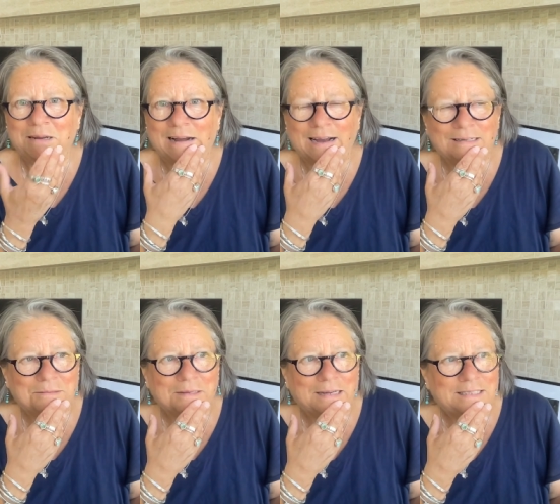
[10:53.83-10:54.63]

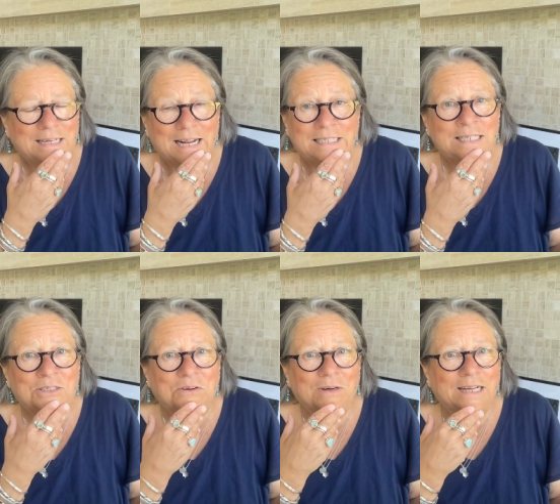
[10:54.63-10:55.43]
I, I still
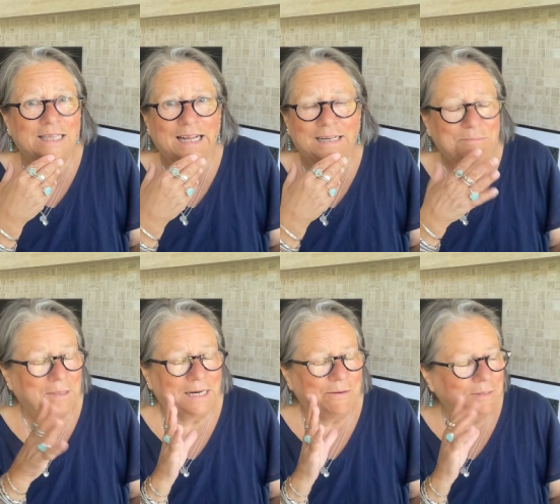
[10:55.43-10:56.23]
don't get that
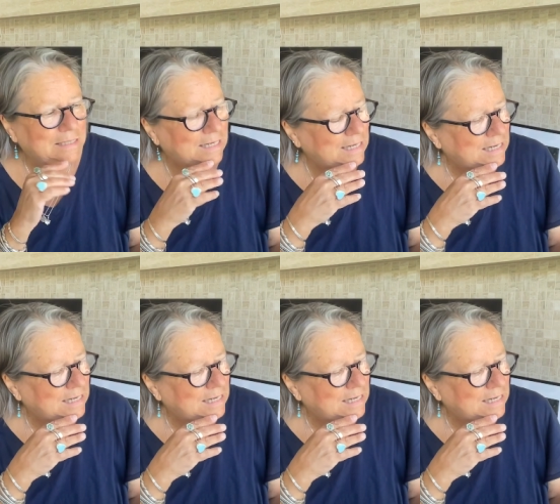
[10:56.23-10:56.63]
but anyways